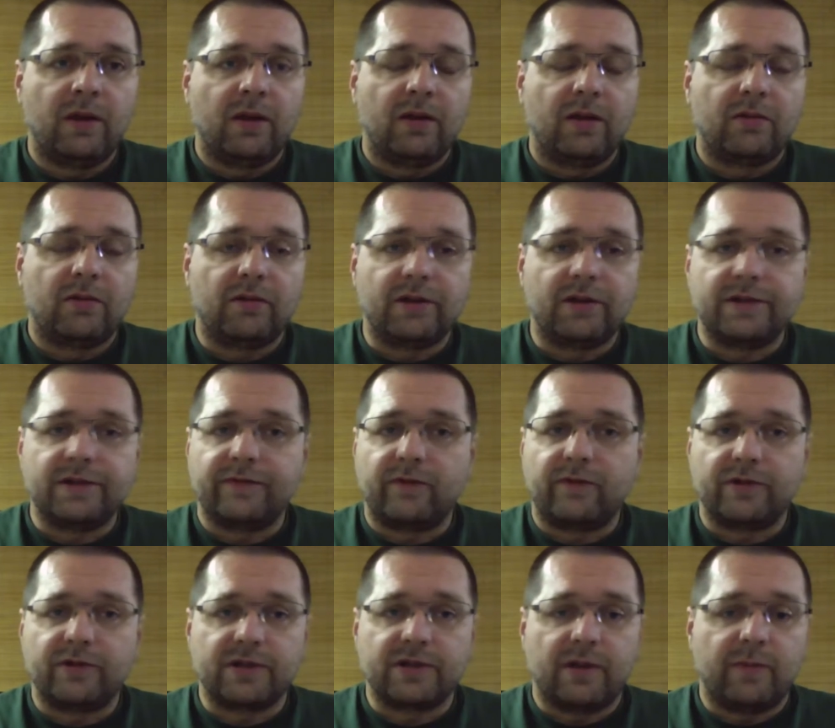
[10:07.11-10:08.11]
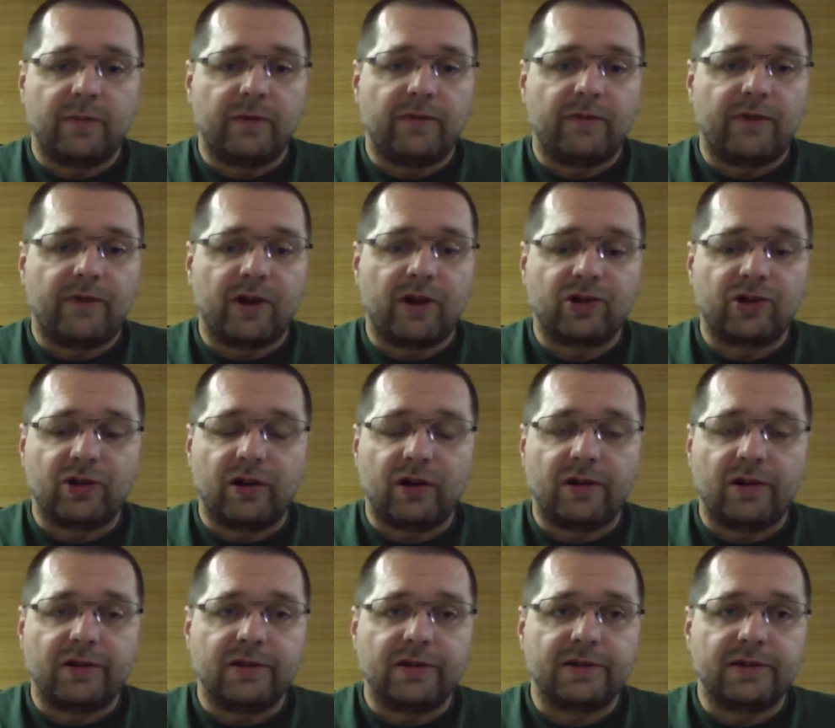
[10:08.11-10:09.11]
There is, for example,
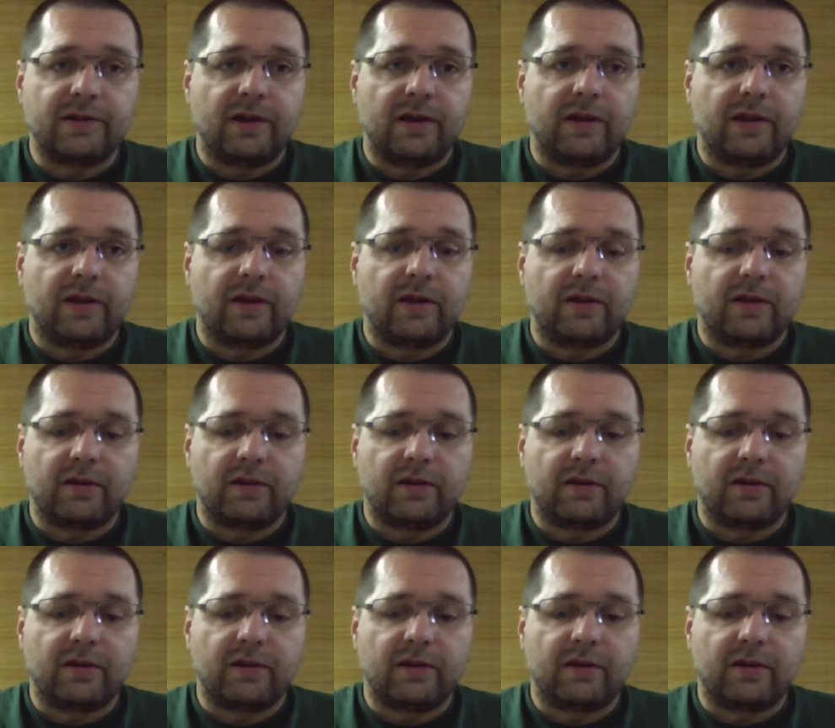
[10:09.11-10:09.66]
functionalities like